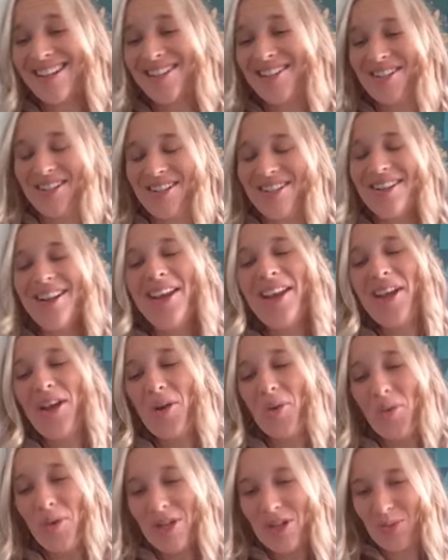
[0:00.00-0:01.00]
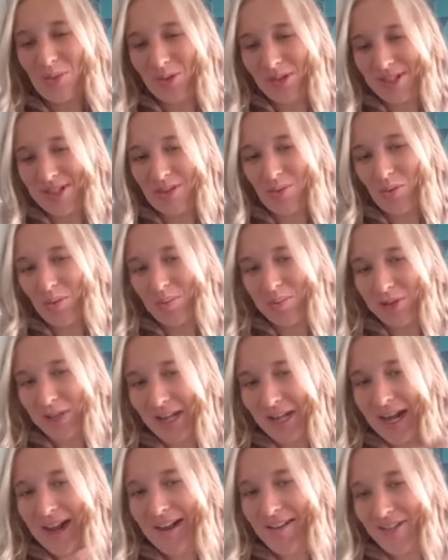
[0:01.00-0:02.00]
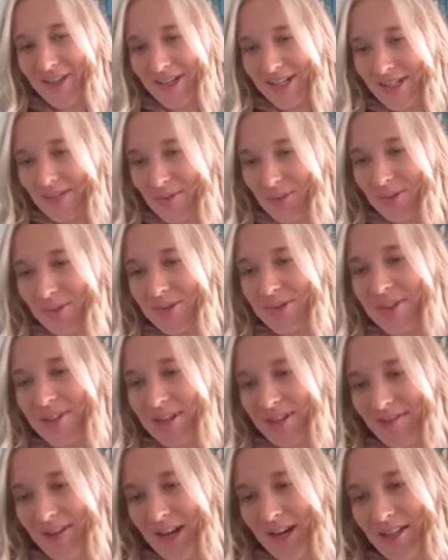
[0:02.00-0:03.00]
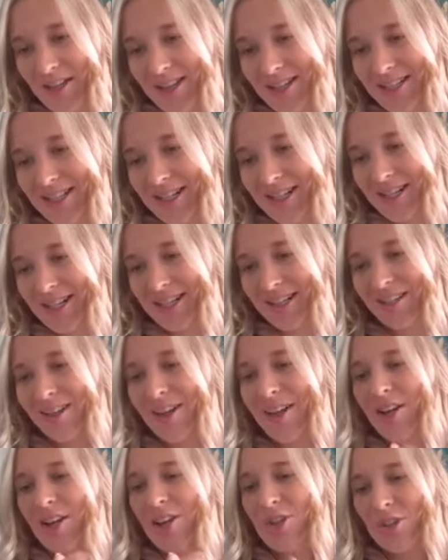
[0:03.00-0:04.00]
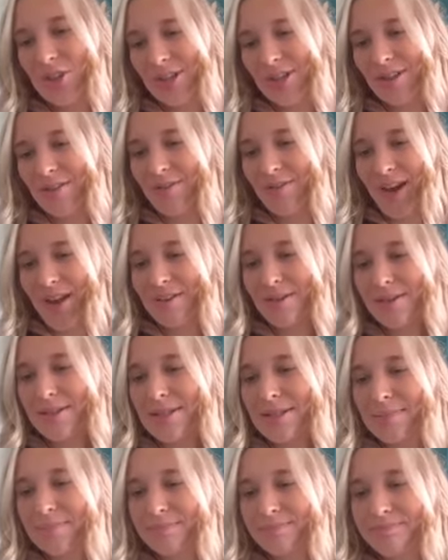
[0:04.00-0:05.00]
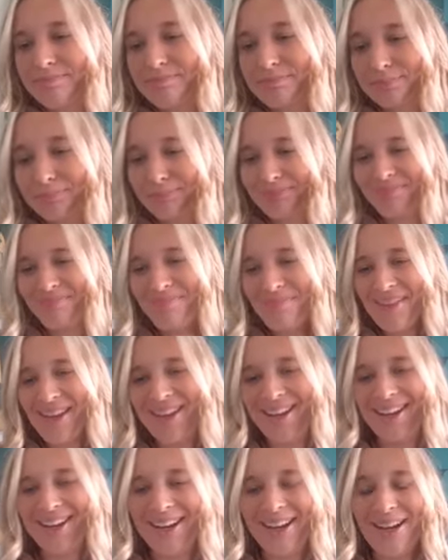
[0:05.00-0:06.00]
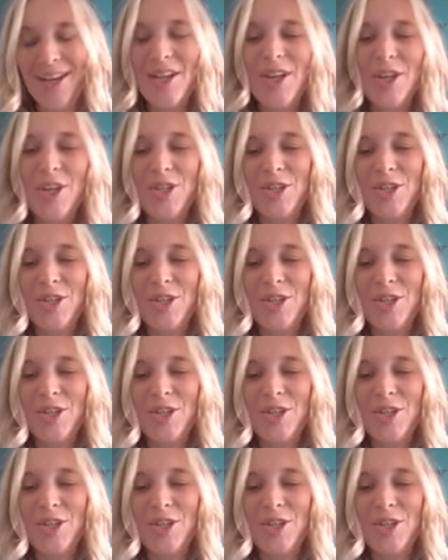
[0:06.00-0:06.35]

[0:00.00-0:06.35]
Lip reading: section, which was to apply these rules that they've outlined here to the facts. Okay,